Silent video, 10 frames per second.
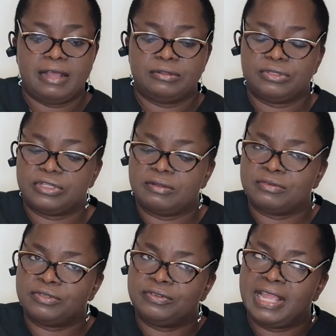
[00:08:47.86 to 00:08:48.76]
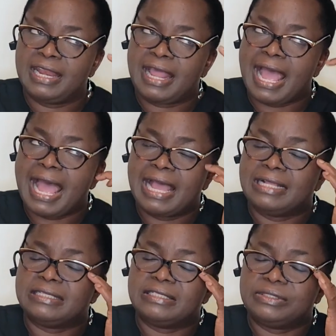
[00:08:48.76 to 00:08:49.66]
some students
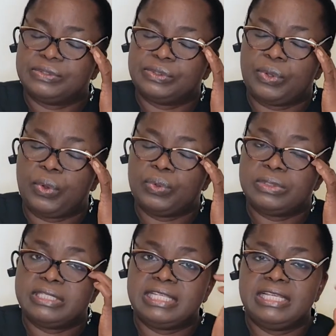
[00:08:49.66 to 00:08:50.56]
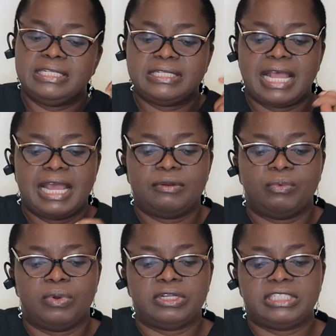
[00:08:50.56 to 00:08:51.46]
ask, so since hand
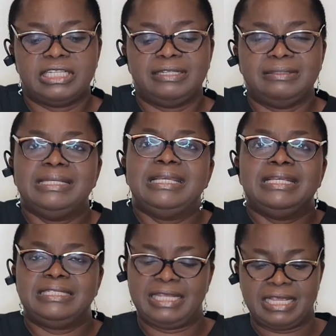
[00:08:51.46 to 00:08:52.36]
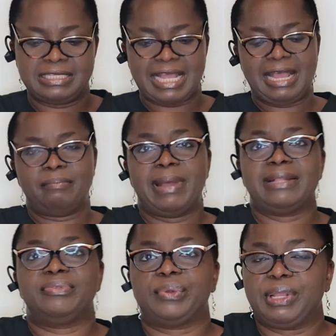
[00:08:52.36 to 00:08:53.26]
washing takes
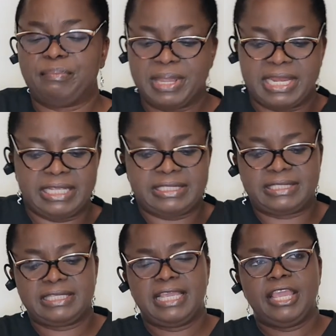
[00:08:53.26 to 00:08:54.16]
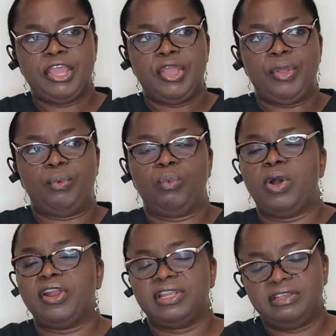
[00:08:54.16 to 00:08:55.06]
about three minutes,
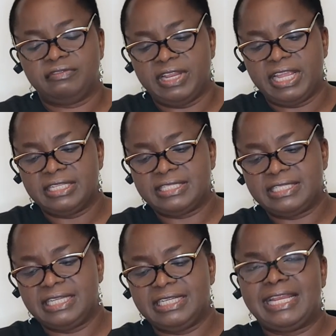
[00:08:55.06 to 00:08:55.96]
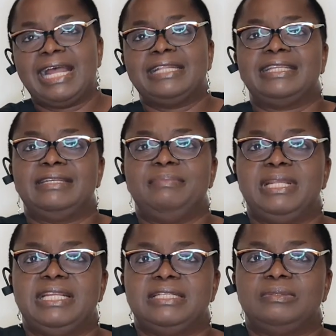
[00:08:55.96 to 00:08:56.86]
what if they exceed that three
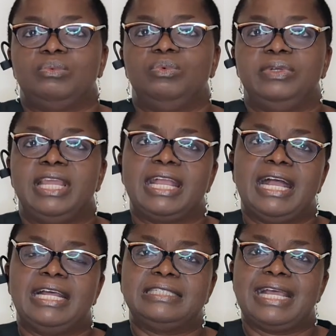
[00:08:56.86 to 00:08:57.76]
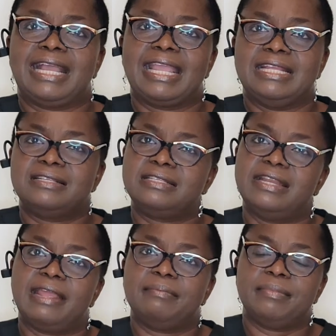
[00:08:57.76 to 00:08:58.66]
minutes? Would they count against
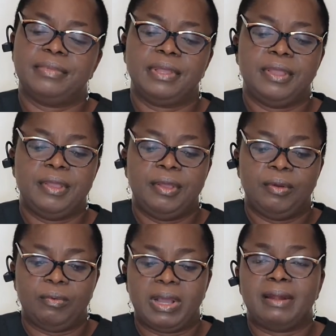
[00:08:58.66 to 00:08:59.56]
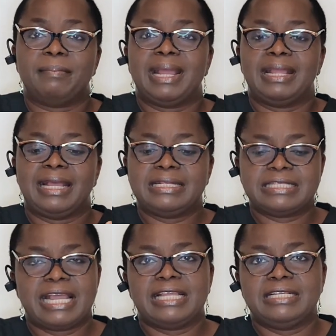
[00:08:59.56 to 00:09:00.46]
them? Well, my
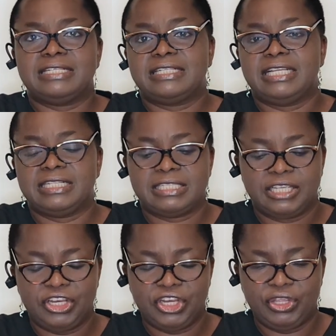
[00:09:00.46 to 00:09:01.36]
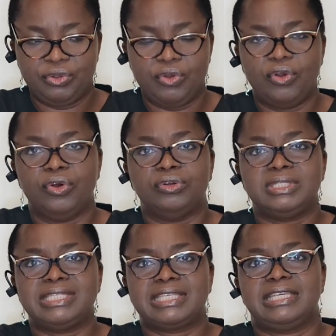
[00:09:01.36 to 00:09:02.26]
answer is this. The whole
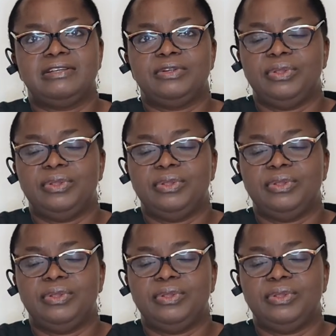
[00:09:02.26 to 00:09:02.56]
skill you